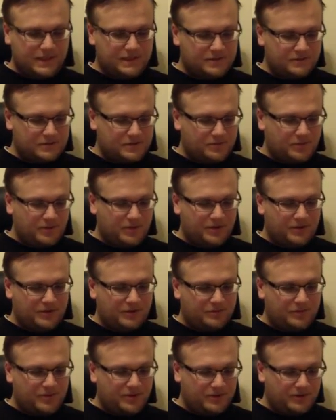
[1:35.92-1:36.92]
yeah, so it's a
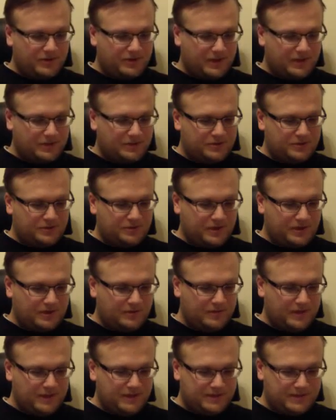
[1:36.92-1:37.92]
pretty good book. I do
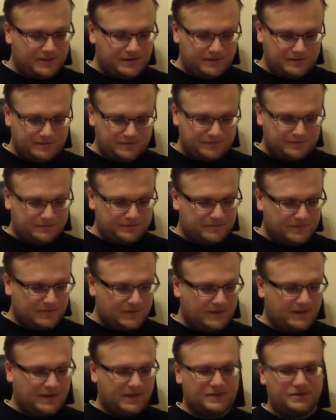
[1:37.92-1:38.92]
recommend it.
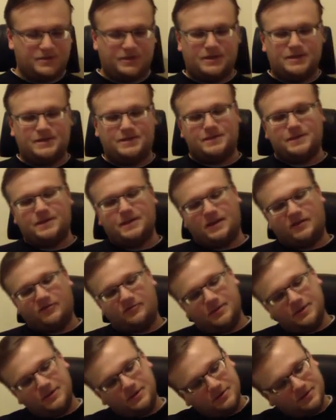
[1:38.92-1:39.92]
Uh, as you can see,
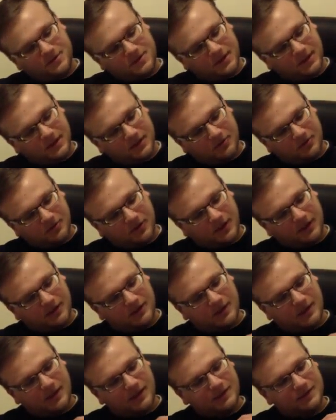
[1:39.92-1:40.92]
I've been using it
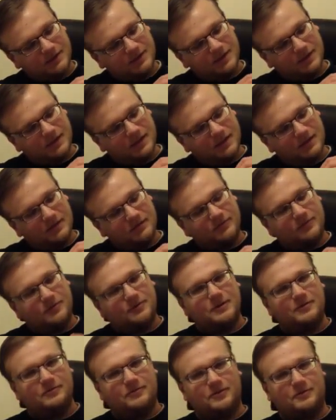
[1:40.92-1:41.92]
quite a lot
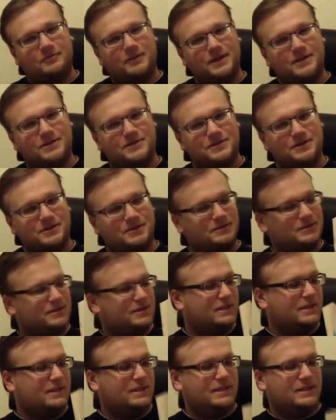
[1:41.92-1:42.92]
for
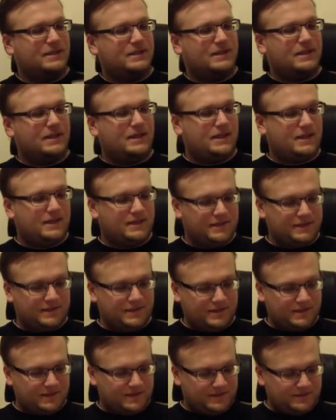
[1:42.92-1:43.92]
information,
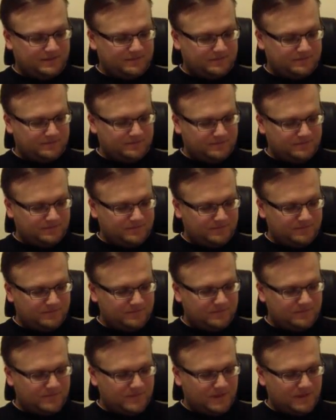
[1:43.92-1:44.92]
and uh,
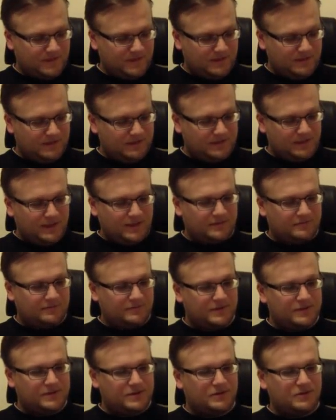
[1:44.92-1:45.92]

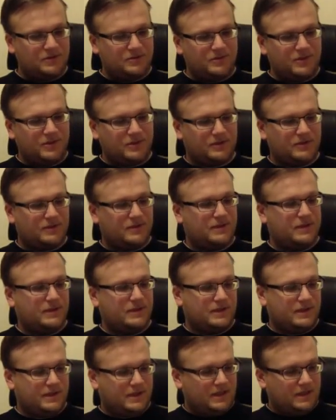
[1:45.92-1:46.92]
yeah, it's a good book.
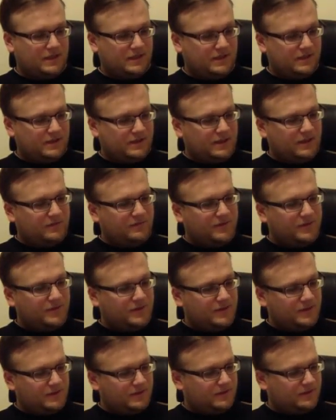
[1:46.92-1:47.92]
Uh,
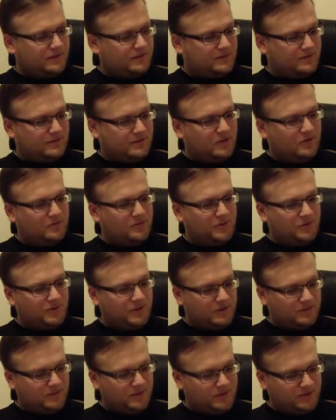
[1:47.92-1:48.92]
Everything
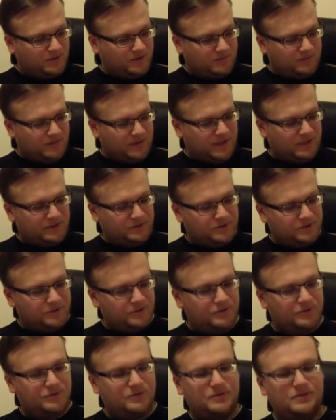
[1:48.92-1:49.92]
Homebrewing Book by
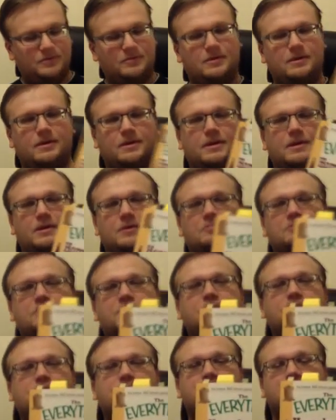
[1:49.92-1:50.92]
Drew
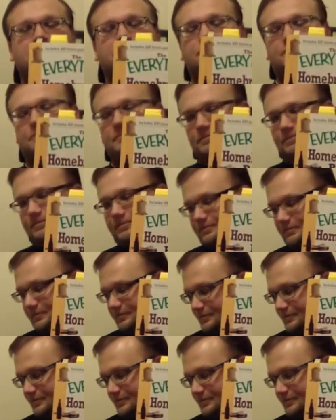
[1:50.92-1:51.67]
Beechum.